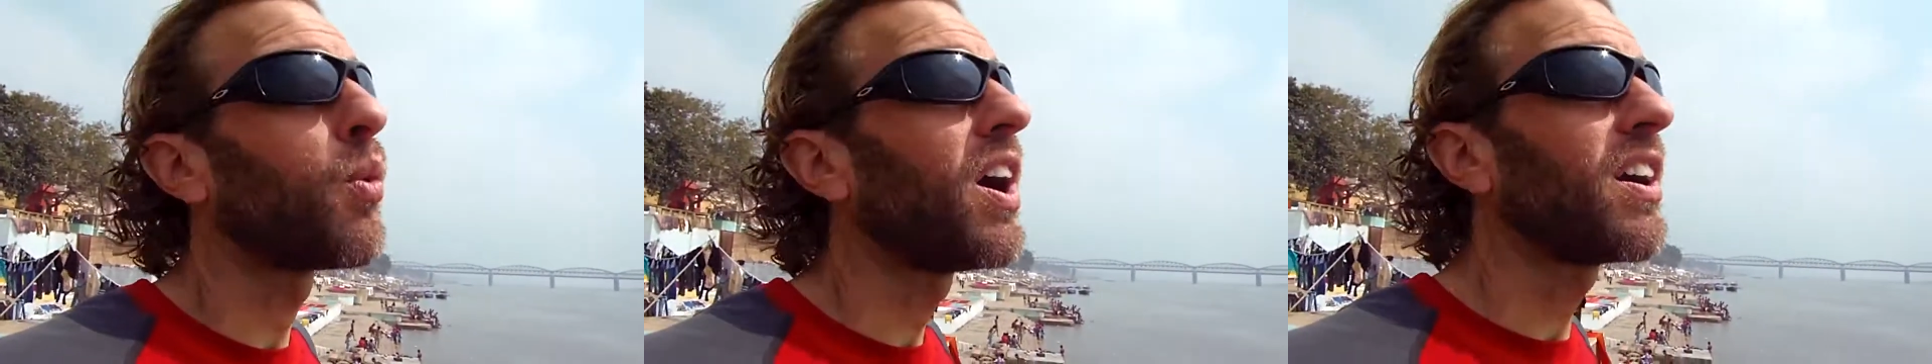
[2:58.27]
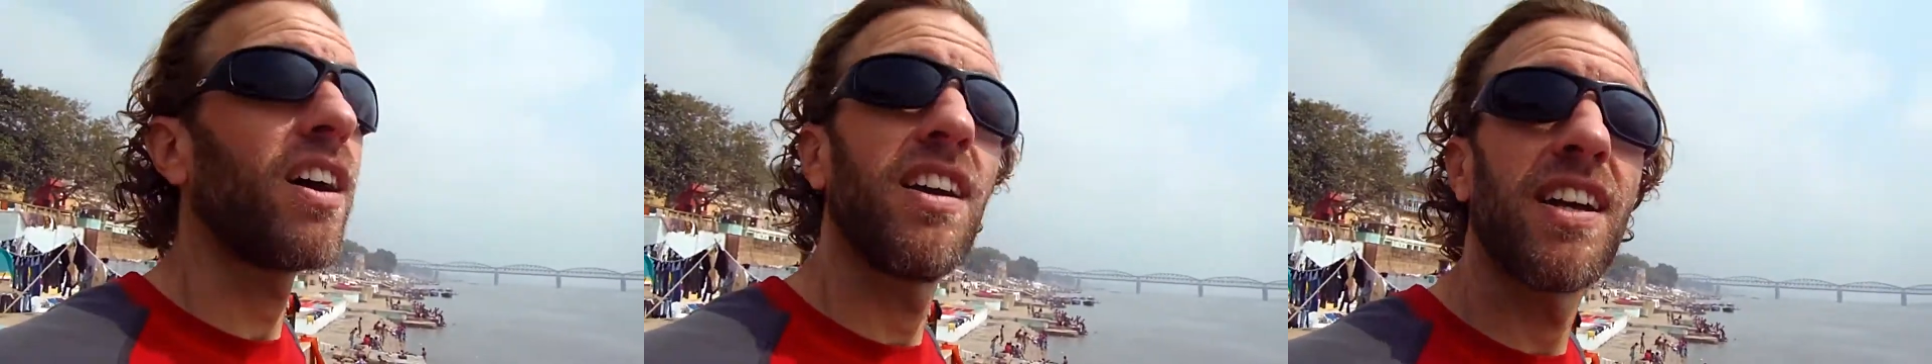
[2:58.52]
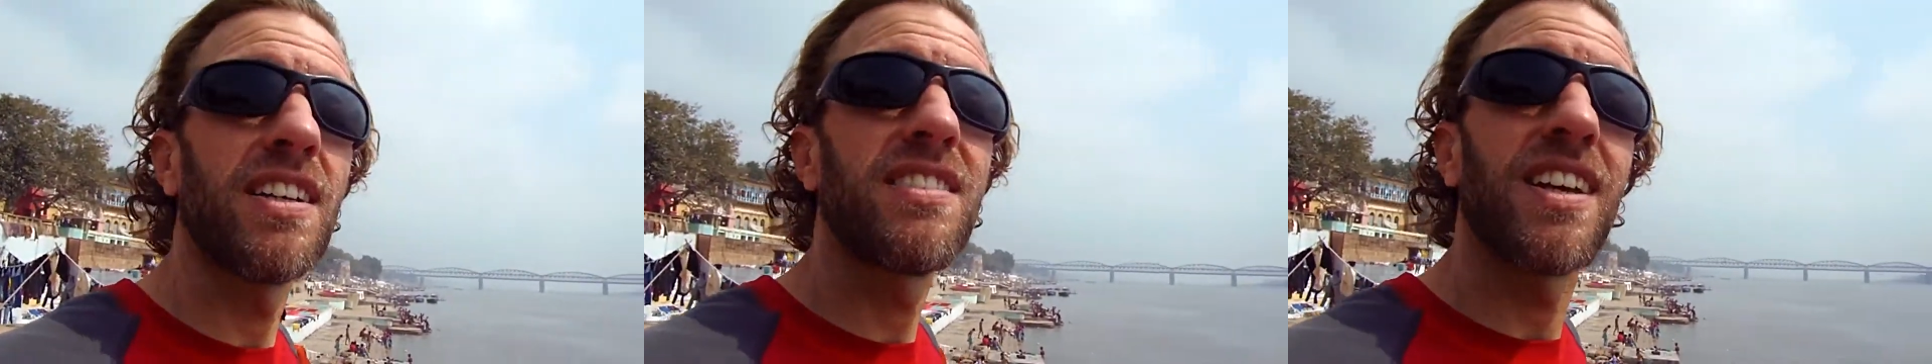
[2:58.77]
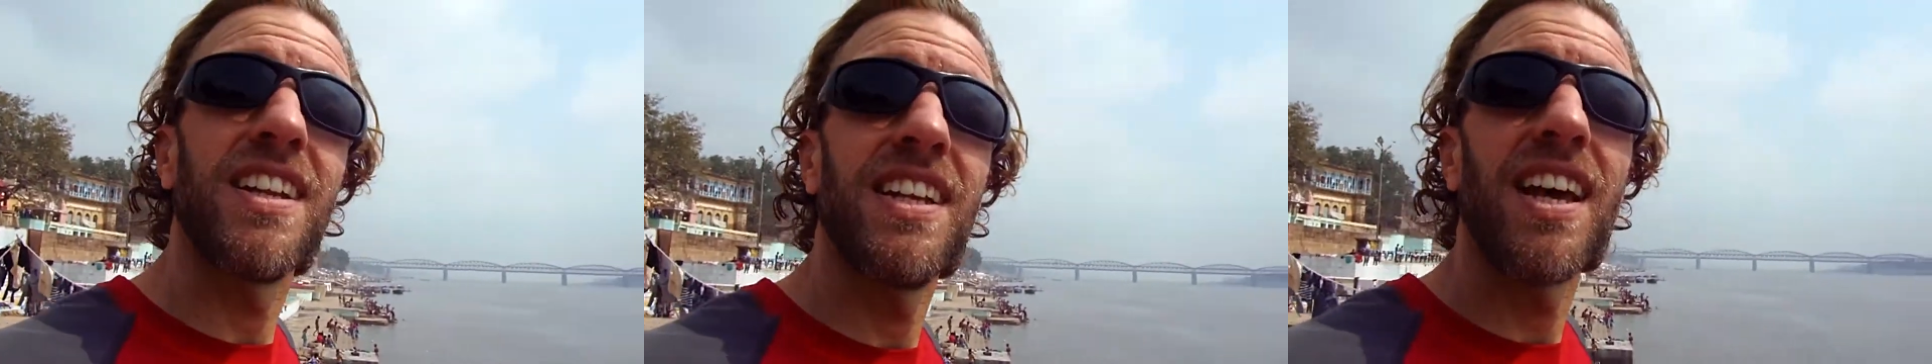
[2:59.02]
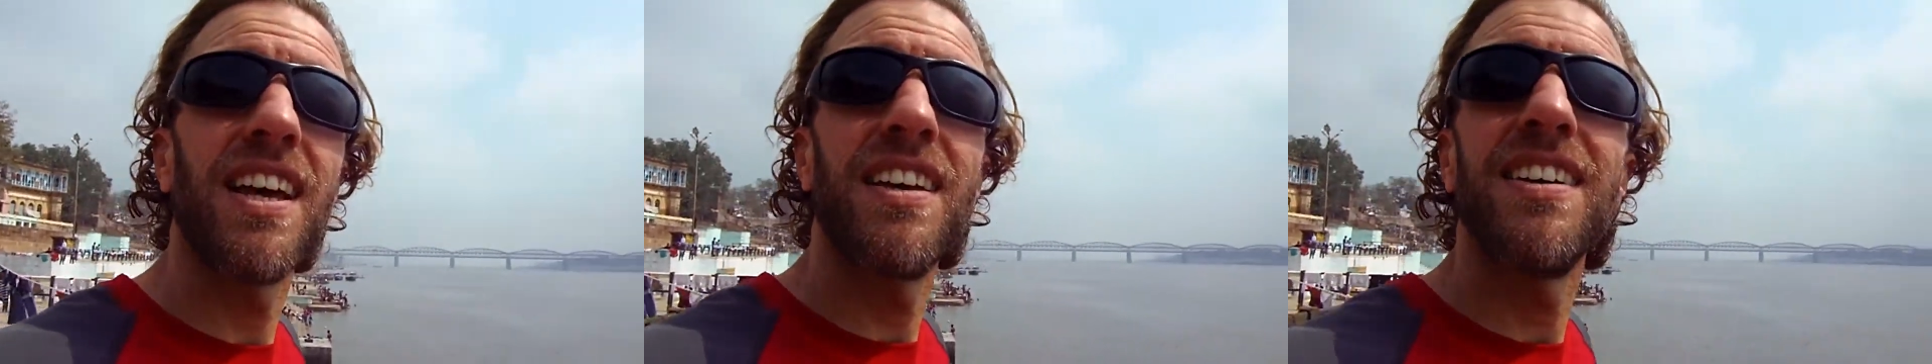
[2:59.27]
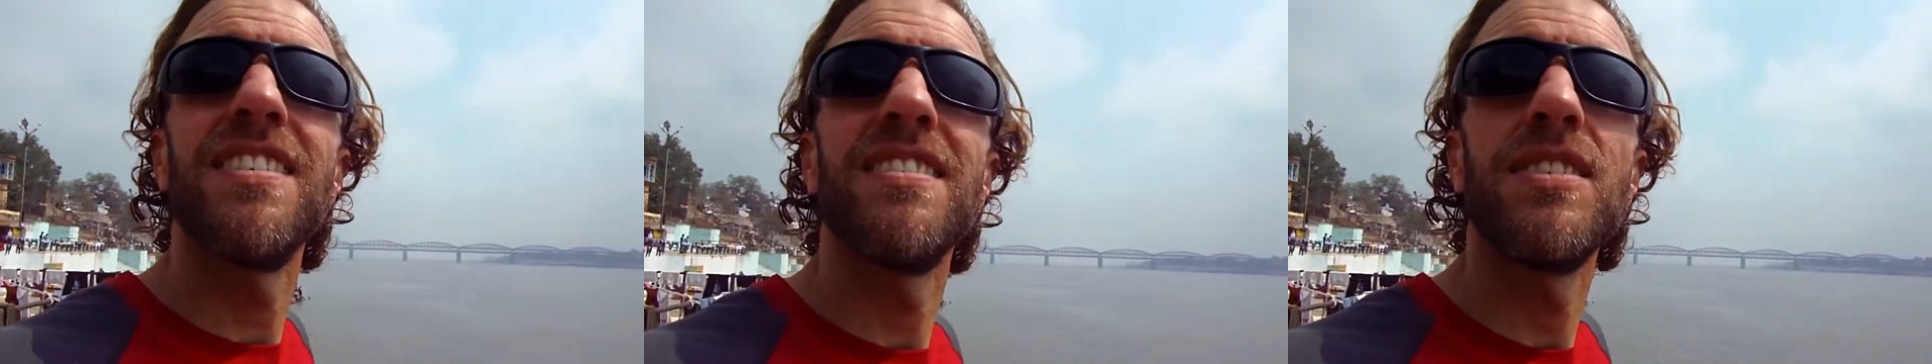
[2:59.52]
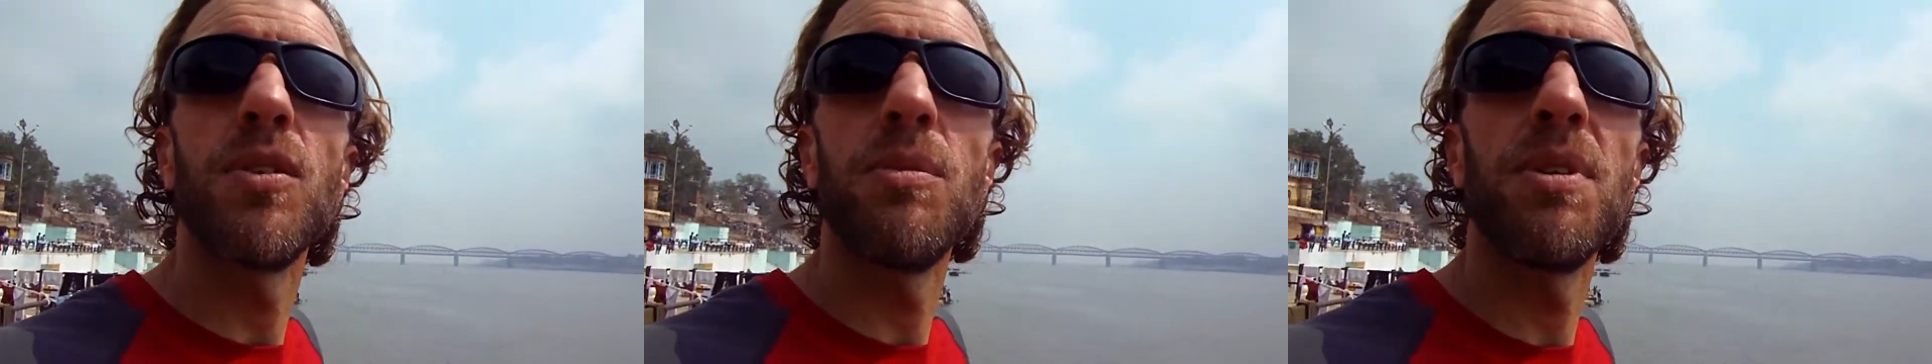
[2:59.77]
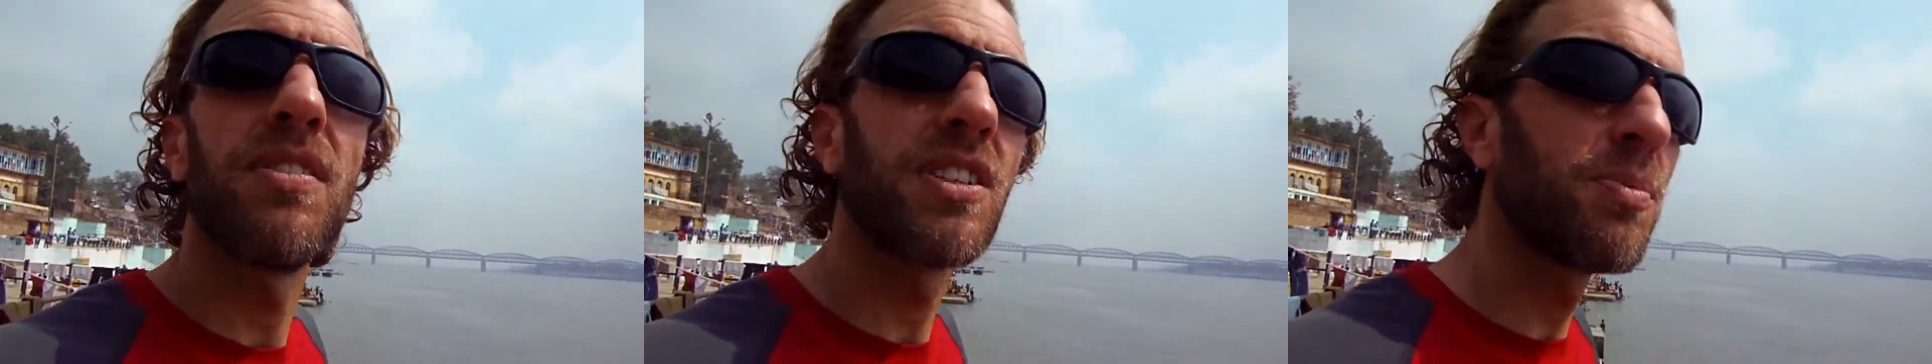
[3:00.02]
a walk on a nice sunny day, doing
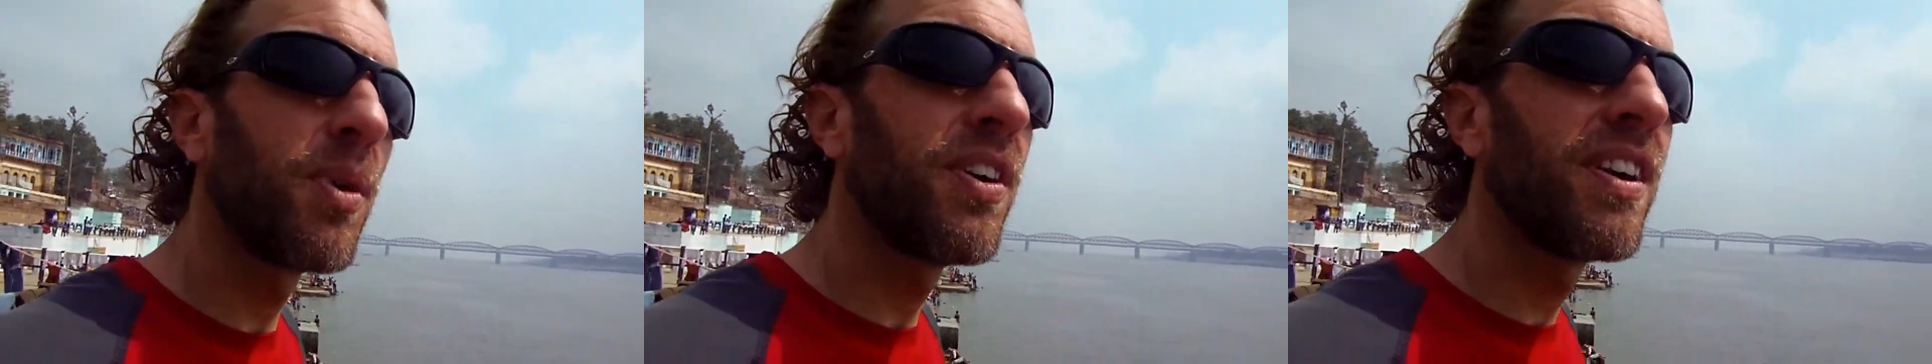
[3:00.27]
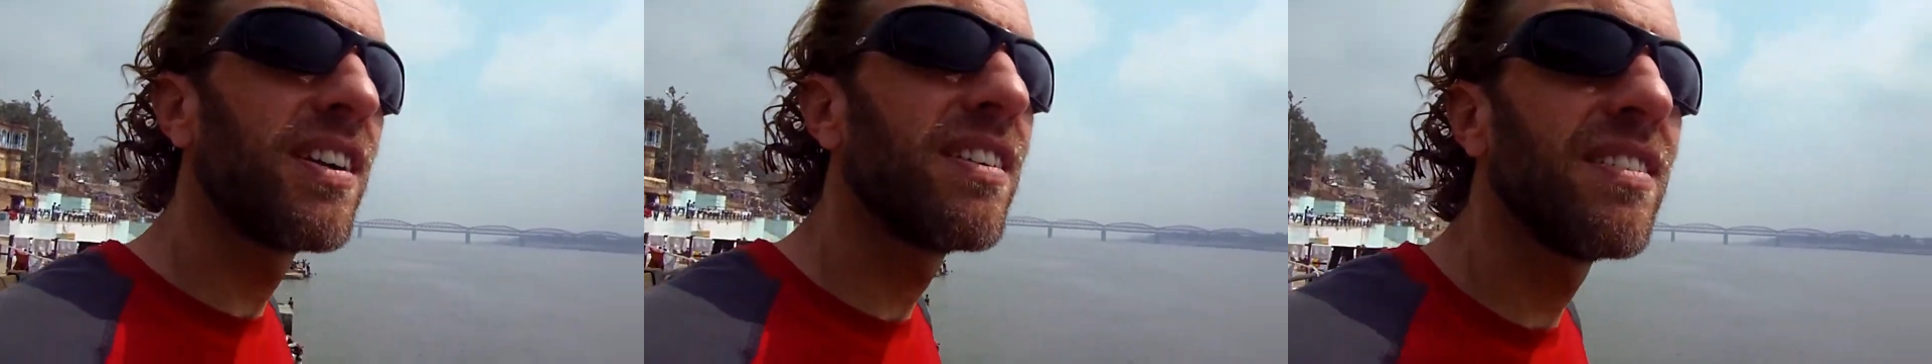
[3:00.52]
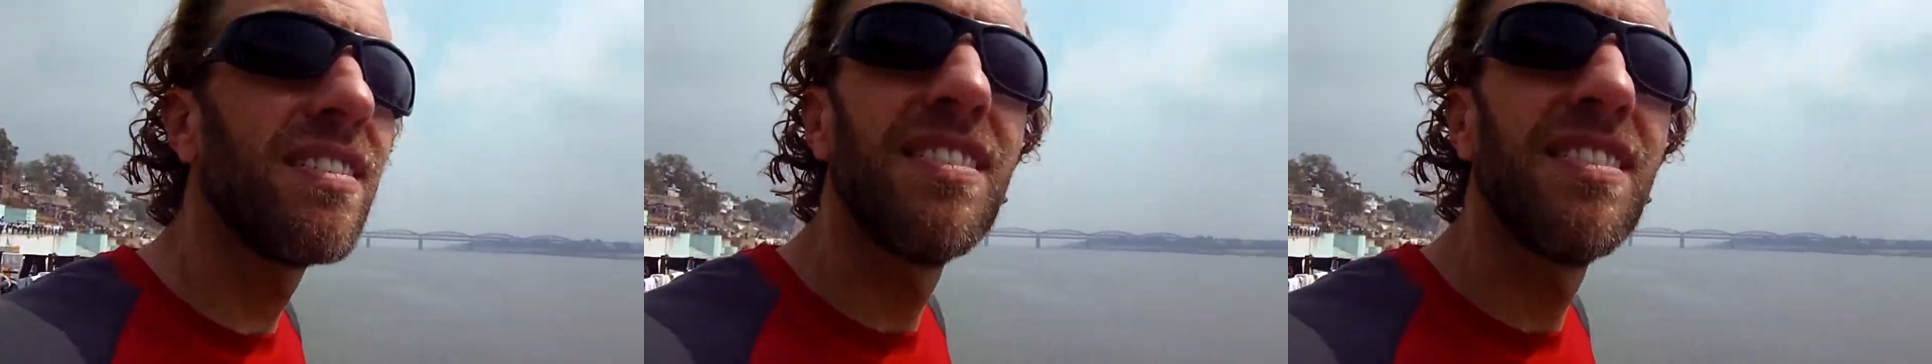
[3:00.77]
a bit of exploring,